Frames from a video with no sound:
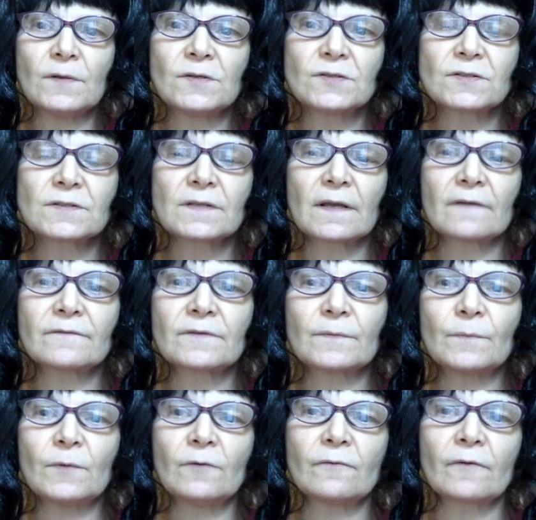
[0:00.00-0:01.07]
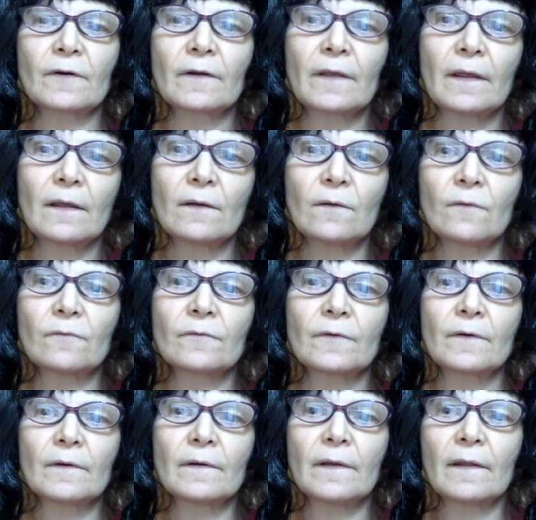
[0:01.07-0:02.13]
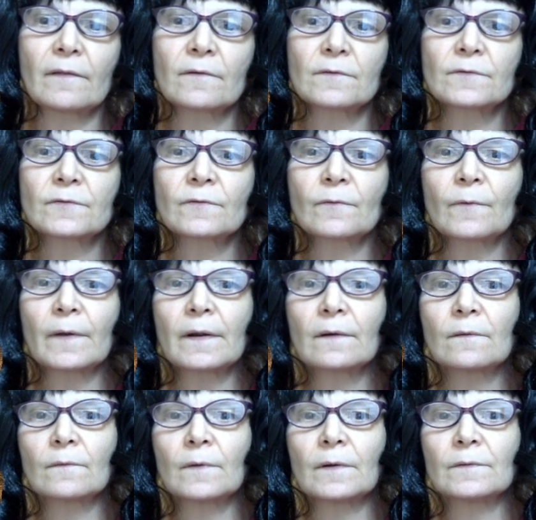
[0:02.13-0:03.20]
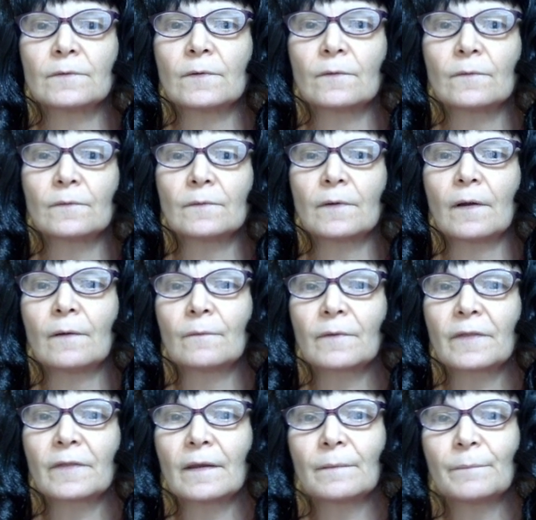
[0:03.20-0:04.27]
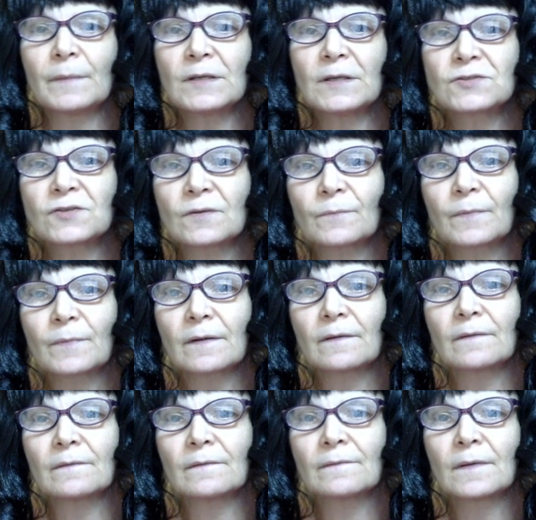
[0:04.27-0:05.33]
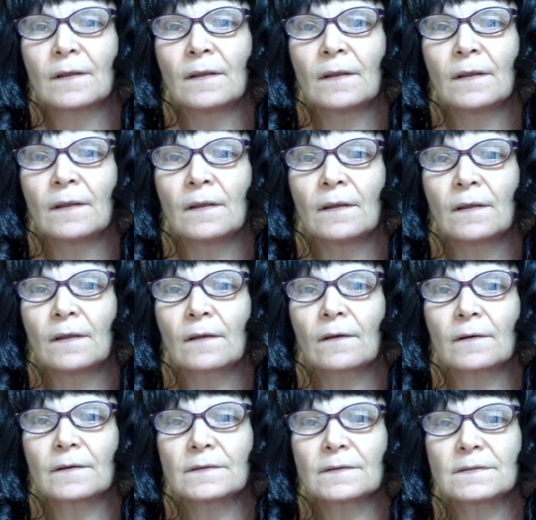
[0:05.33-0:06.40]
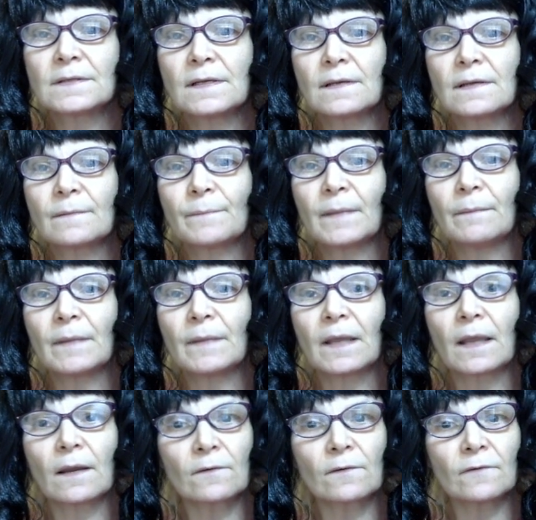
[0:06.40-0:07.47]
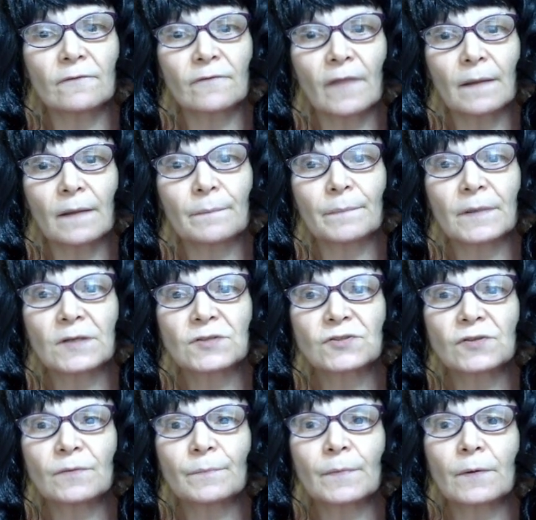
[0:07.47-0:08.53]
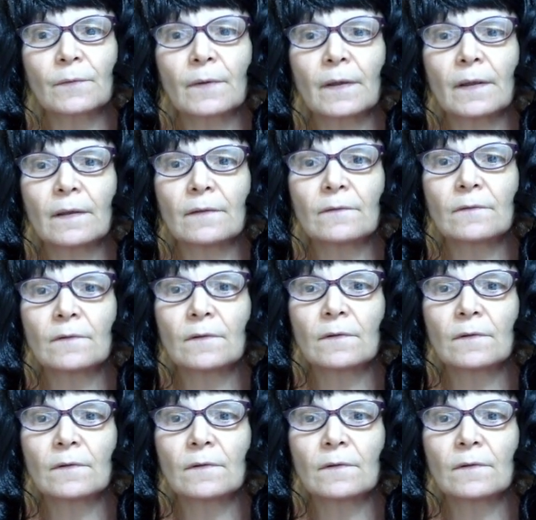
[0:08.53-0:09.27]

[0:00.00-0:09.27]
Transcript: we just have to move our king over another square. Well, no, not with that bishop. I gotta take maybe care of that bishop. Okay.